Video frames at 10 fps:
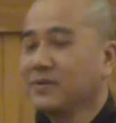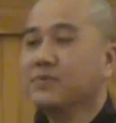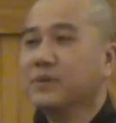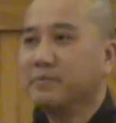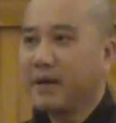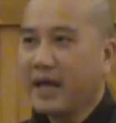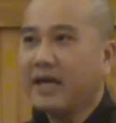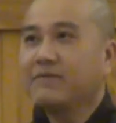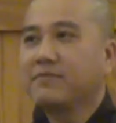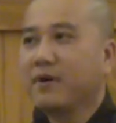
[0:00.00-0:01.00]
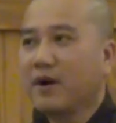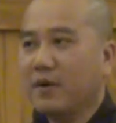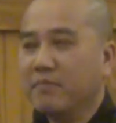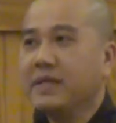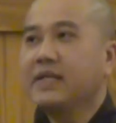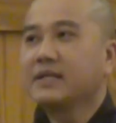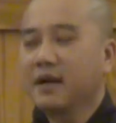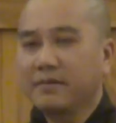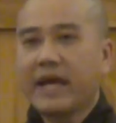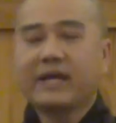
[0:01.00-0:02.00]
to repay for a
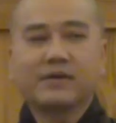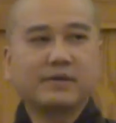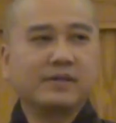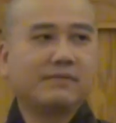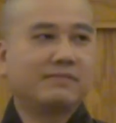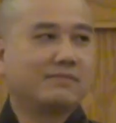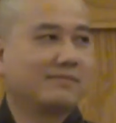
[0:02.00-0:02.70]
minute of angry?